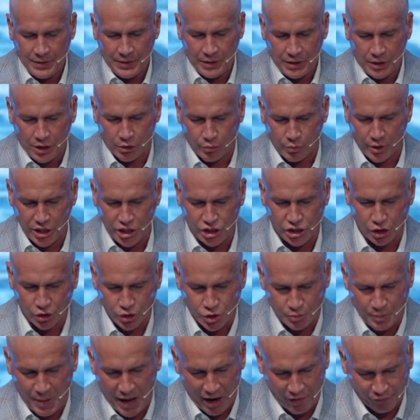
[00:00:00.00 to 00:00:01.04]
Horatio
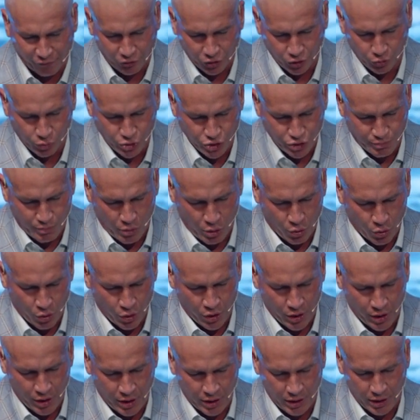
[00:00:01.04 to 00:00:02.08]
Spafford was
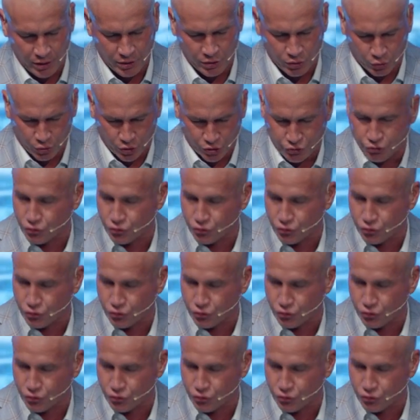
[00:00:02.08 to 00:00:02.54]
born in North